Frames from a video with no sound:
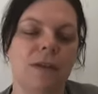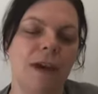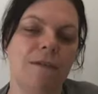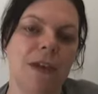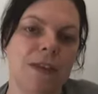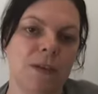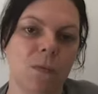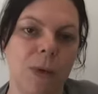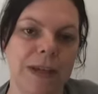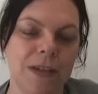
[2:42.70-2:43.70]
if there's some
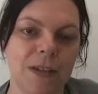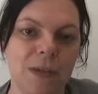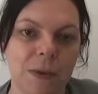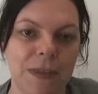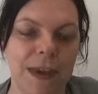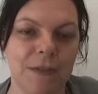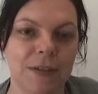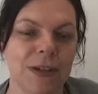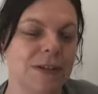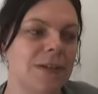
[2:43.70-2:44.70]
weaknesses with the
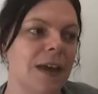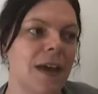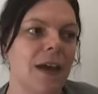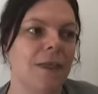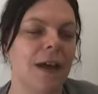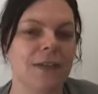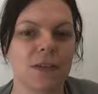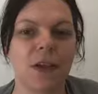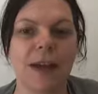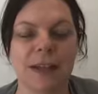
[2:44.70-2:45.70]
evidence, that's
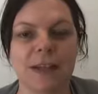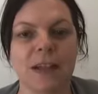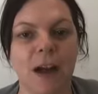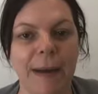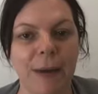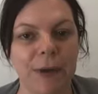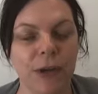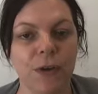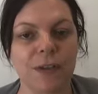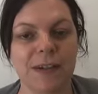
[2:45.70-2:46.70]
likely to come out in
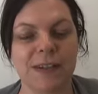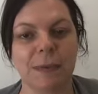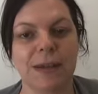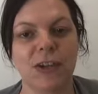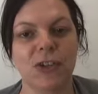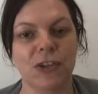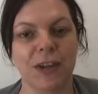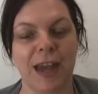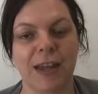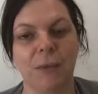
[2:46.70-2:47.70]
cross-examination
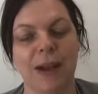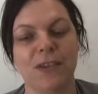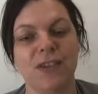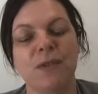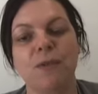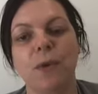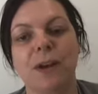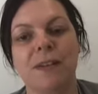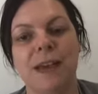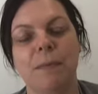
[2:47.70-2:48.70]
anyway. So for
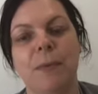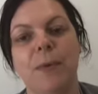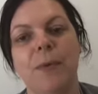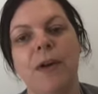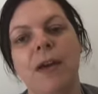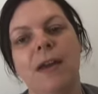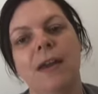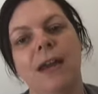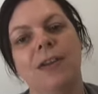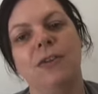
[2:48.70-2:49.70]
example,
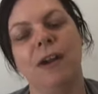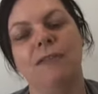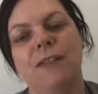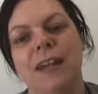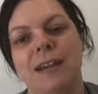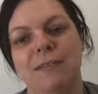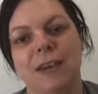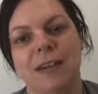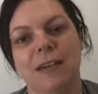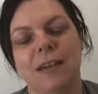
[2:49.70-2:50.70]
in your
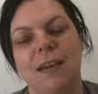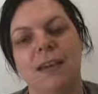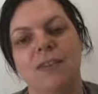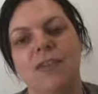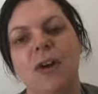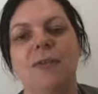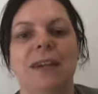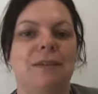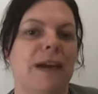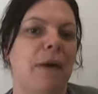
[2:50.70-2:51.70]
affidavit, don't
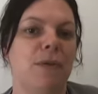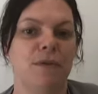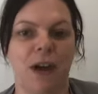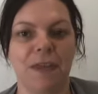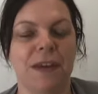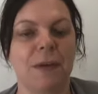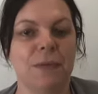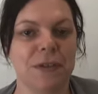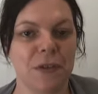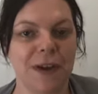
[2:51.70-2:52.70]
leave out the fact that it
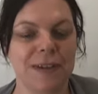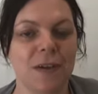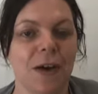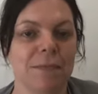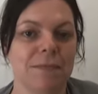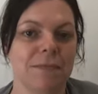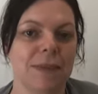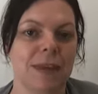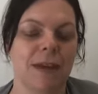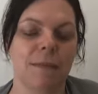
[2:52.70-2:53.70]
was nighttime,
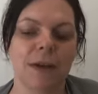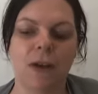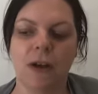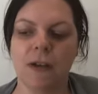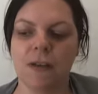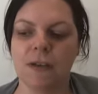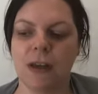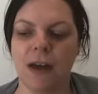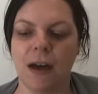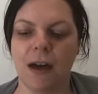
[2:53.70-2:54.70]

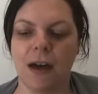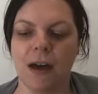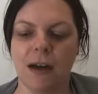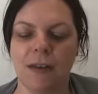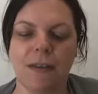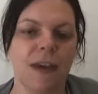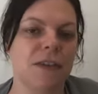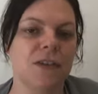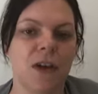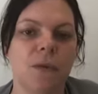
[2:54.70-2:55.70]
because the
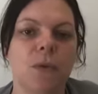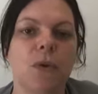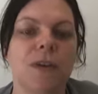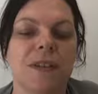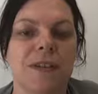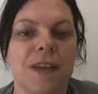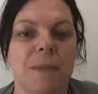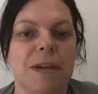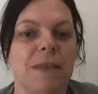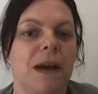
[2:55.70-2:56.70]
other side will
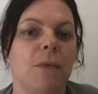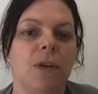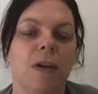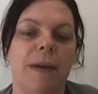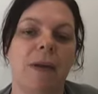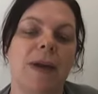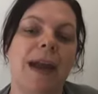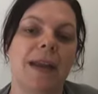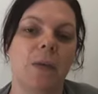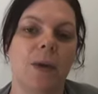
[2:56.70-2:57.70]
cross-examine and that will come out
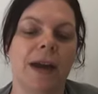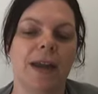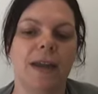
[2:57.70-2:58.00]
anyway.